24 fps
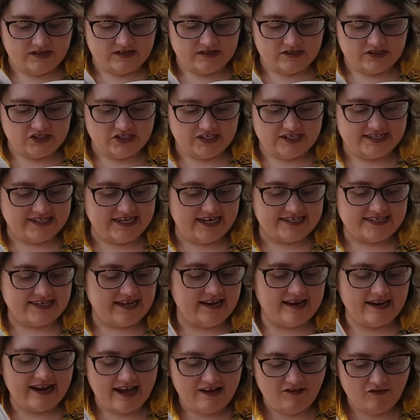She says,
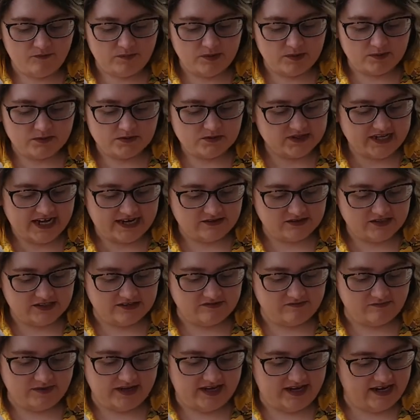a laugh bubbles out
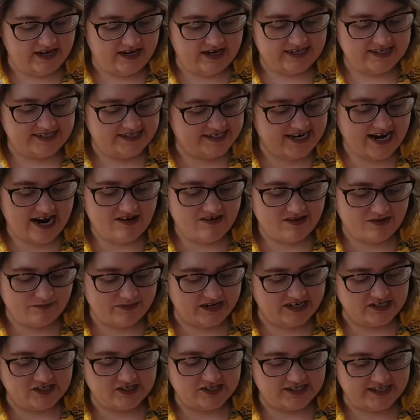of me. I stare at
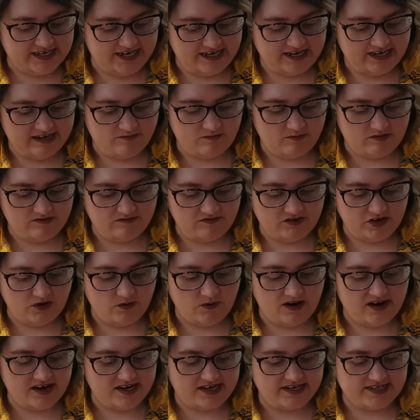Mitch, seeing him with
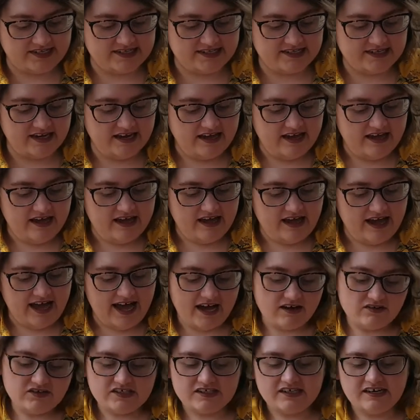new eyes.
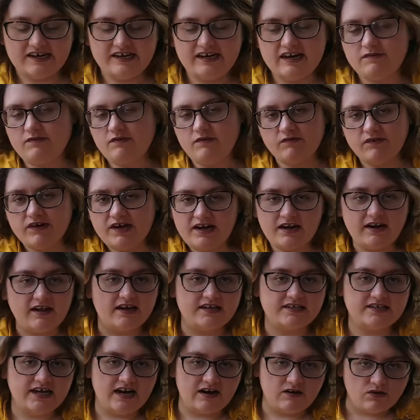How did I never
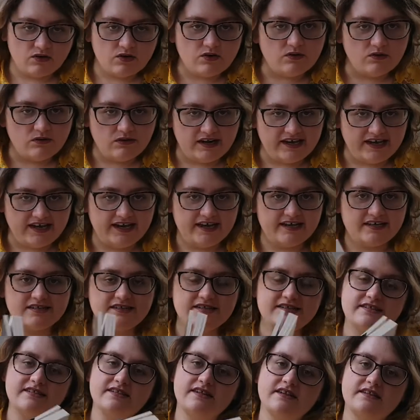realise how cool he is?
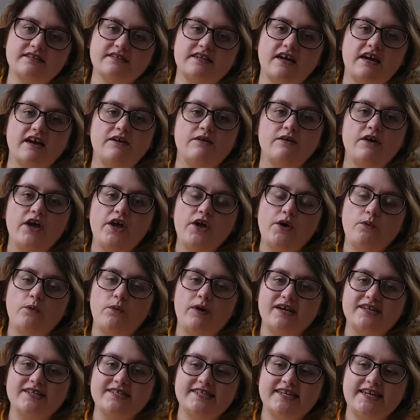So
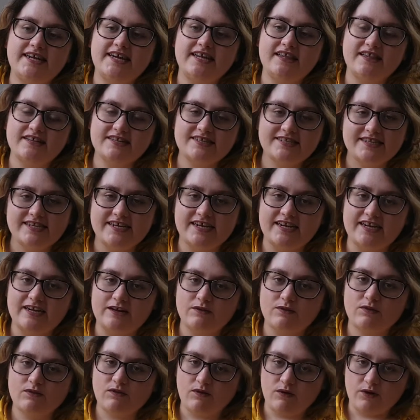we're seeing the
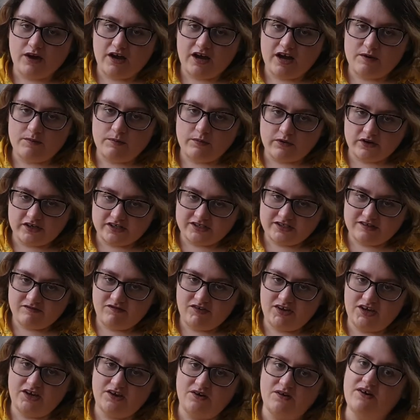scene through her point of
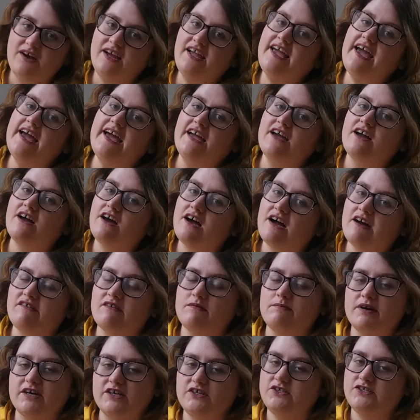view and getting her
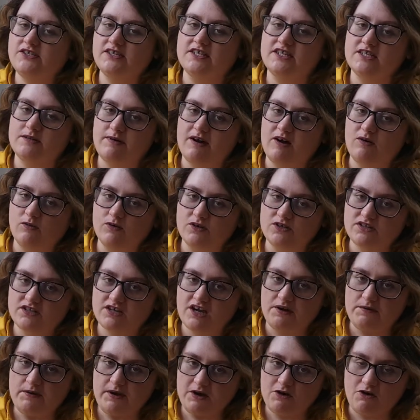emotions about what's
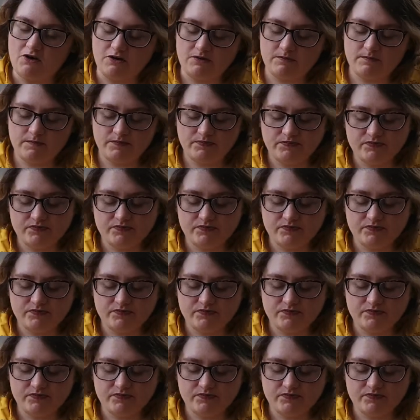going on.